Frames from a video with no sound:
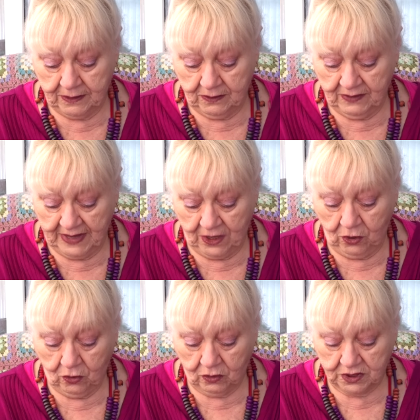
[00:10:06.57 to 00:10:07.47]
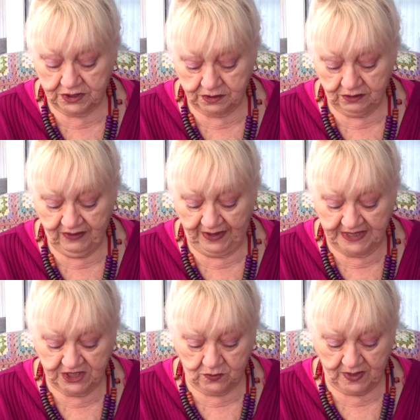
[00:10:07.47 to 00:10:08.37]
Right, Hooked Granny
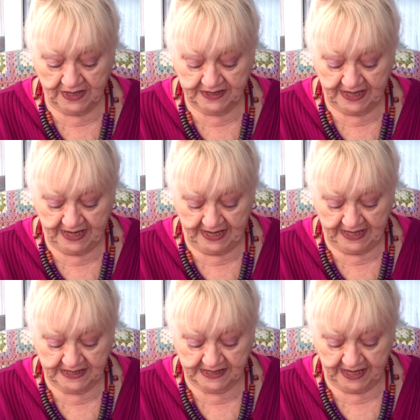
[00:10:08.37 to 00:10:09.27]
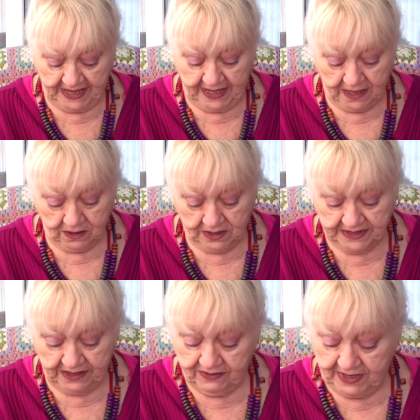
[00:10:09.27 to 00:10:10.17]
Square Day is here. Is
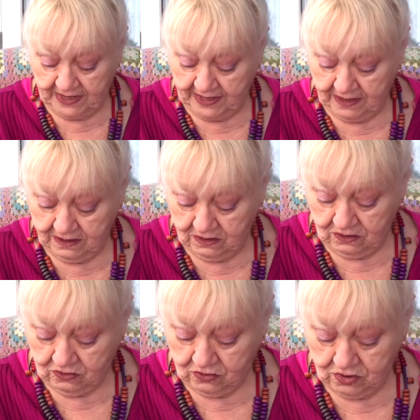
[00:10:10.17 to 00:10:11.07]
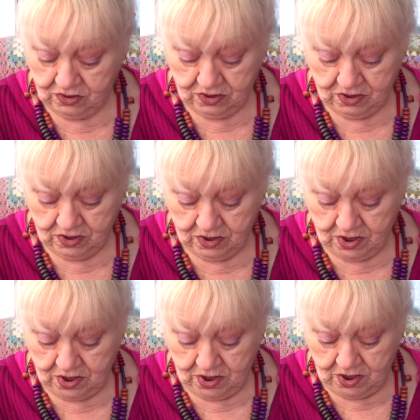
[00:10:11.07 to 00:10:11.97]
it really? Oh.
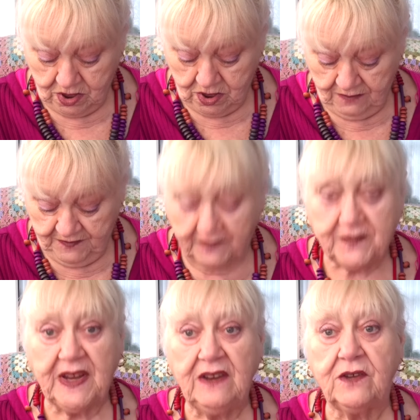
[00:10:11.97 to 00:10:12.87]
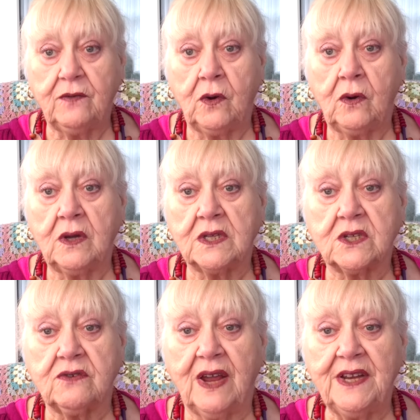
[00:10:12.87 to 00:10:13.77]
fifteenth of
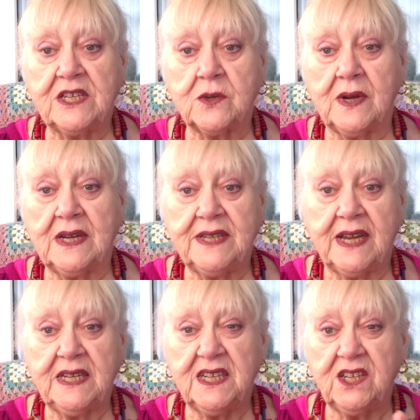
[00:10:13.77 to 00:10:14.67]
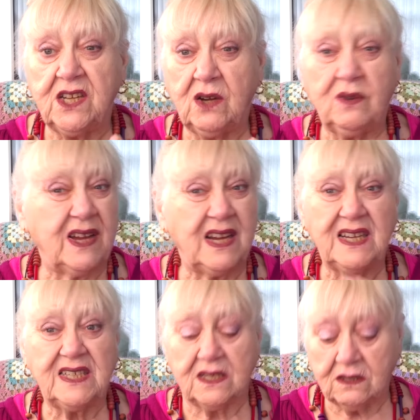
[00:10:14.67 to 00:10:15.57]
August, Granny Square Day. Did you know that? I
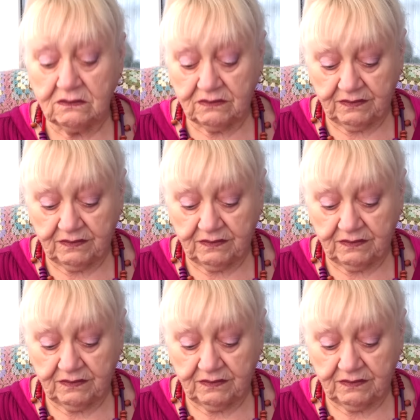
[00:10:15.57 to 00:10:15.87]
didn't.